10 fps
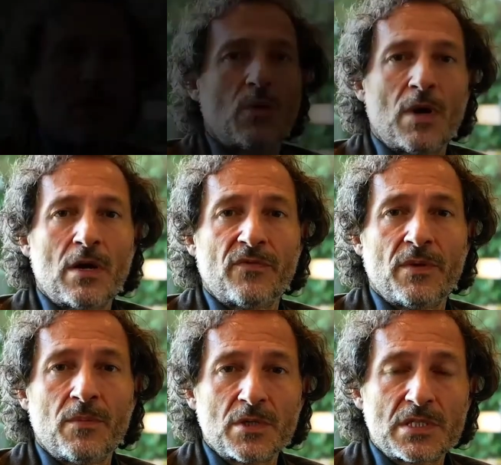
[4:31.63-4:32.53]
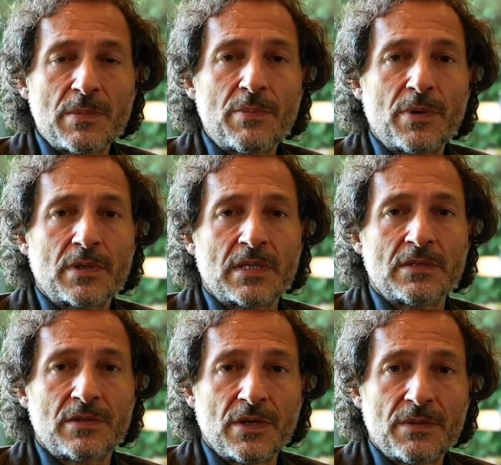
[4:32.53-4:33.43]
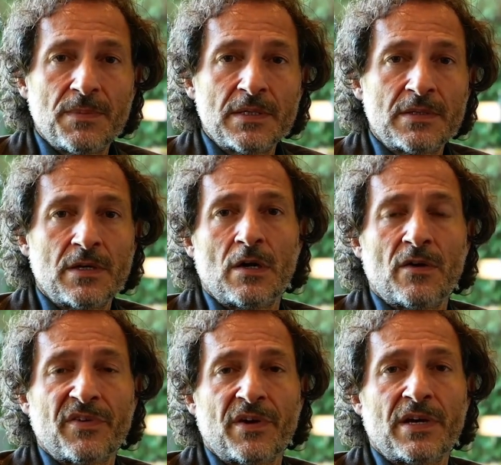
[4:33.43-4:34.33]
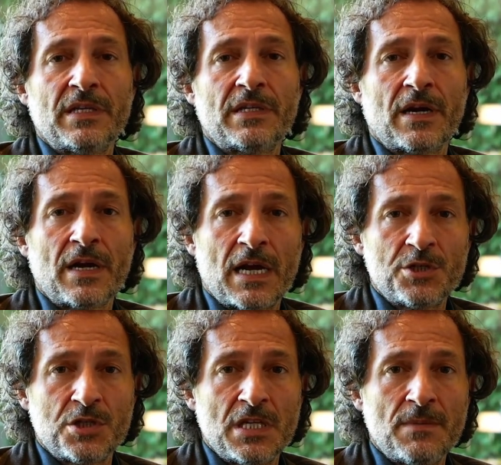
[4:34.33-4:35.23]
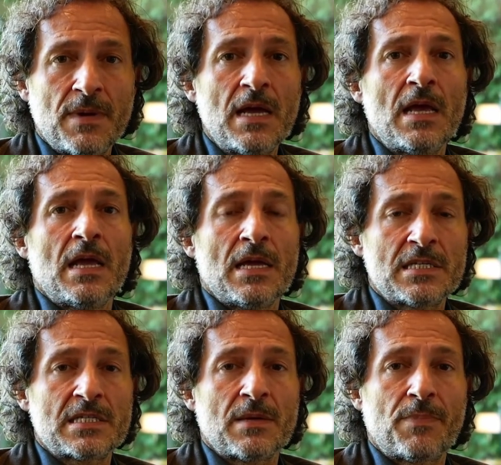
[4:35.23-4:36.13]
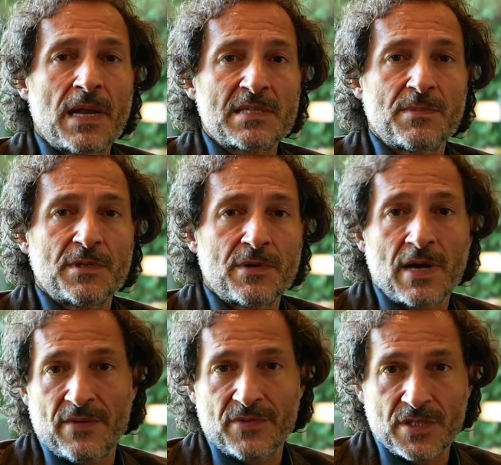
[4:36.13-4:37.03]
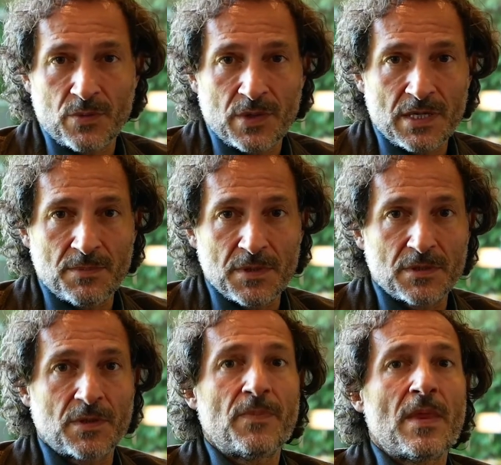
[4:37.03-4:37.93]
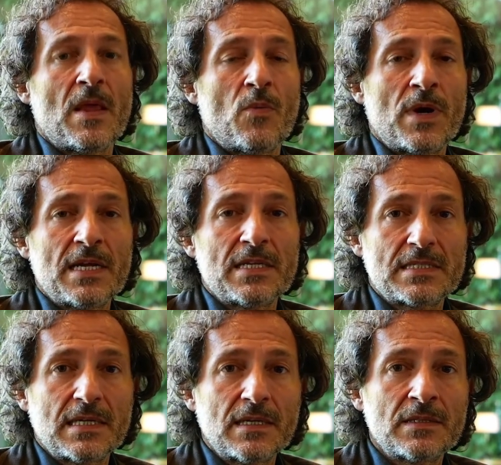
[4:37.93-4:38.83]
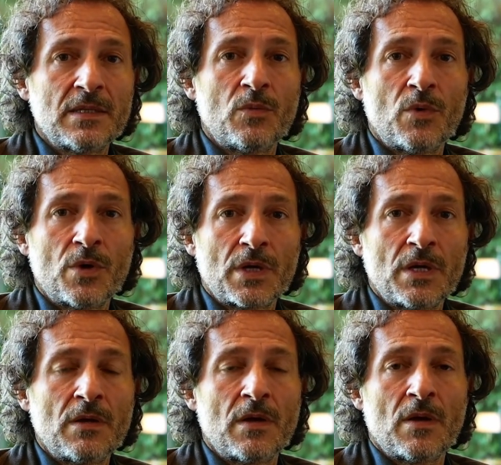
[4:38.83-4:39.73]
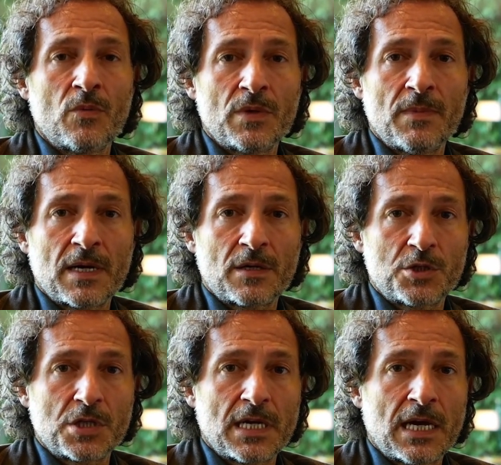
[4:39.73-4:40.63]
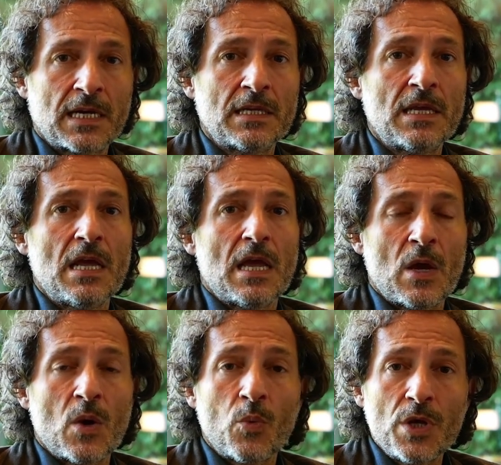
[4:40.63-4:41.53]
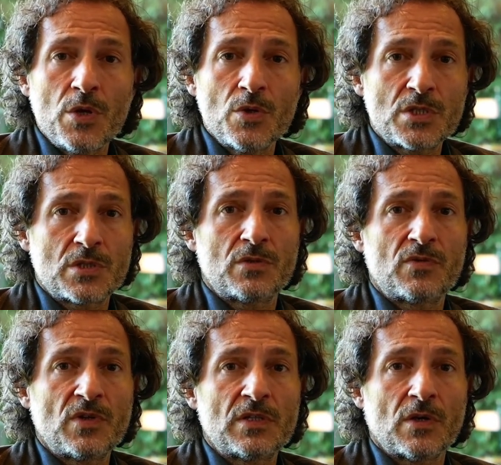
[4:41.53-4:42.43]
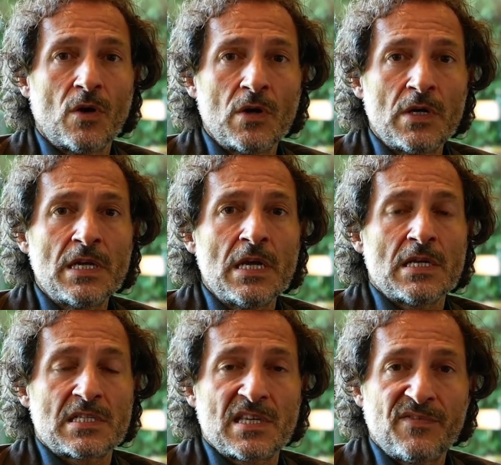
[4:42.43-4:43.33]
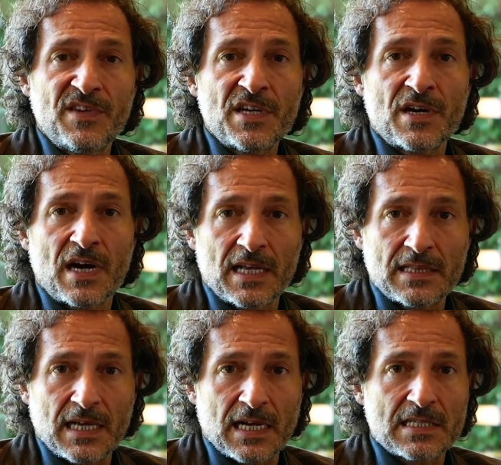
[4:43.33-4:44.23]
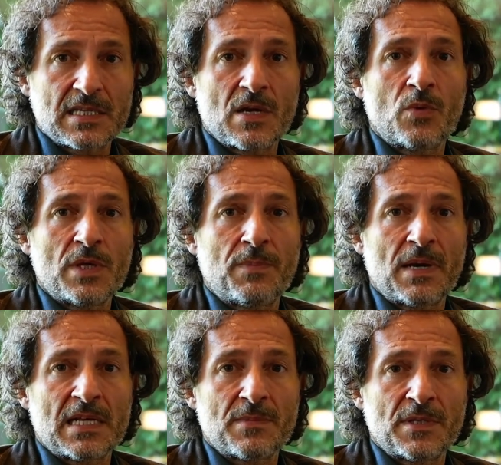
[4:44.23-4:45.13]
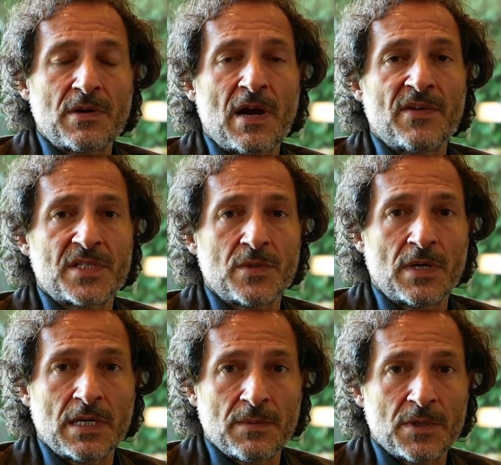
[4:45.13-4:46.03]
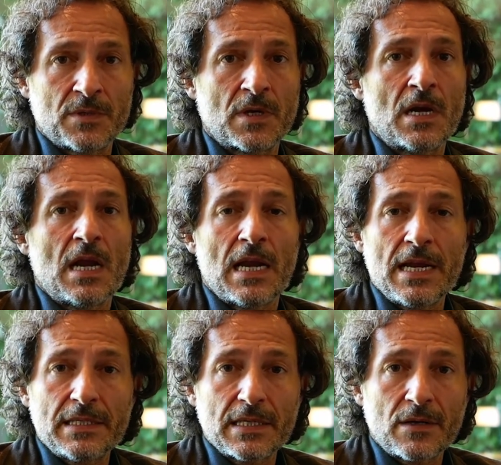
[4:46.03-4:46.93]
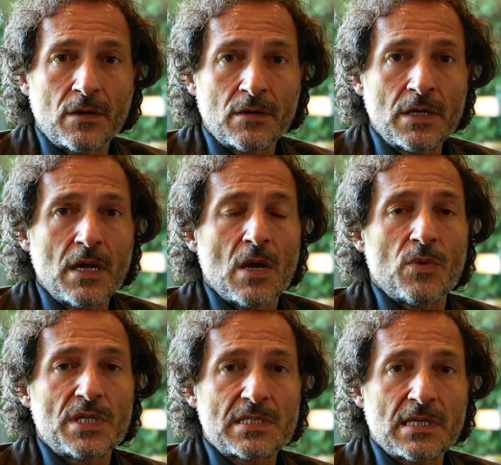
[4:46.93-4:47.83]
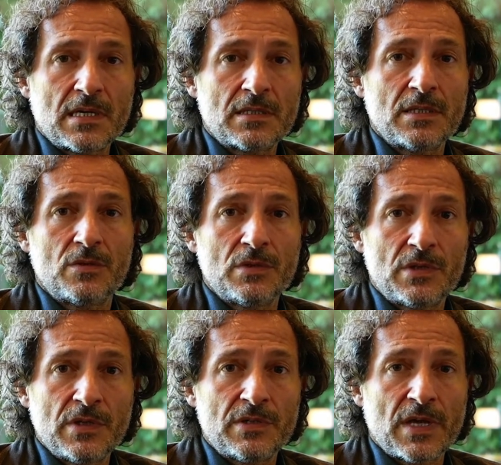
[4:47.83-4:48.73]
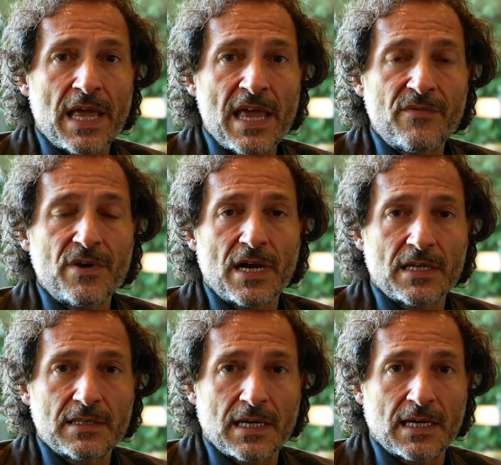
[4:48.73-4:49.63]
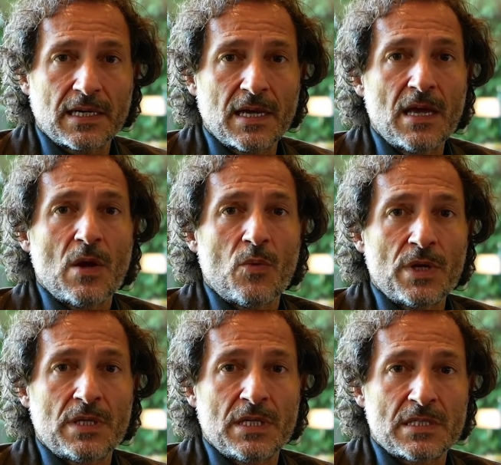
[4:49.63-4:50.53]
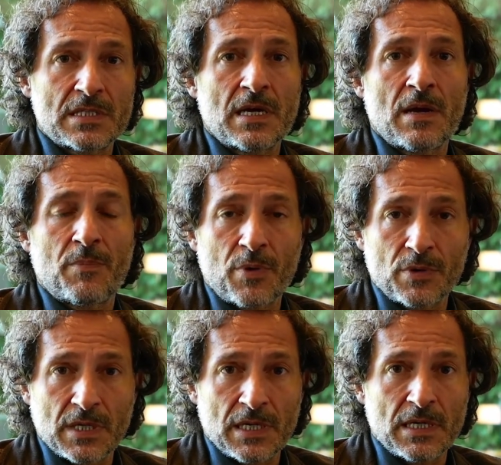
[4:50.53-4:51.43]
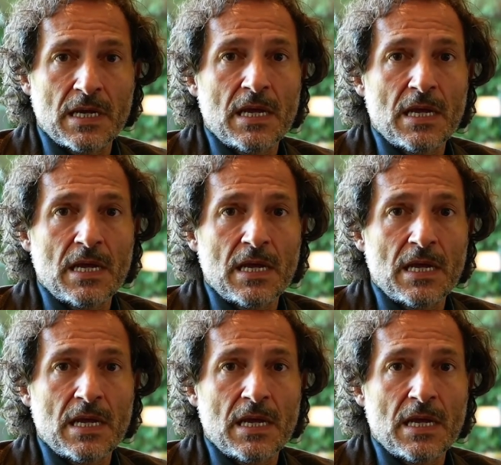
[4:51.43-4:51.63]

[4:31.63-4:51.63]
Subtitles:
One of the most important treatments of hereditary angioedema is a plasma-derived C1 inhibitor. When I started working with Marco Cicardi, we used to treat only severe attacks with plasma-derived C1 inhibitor. Later on, we started to treat every attack with this protein.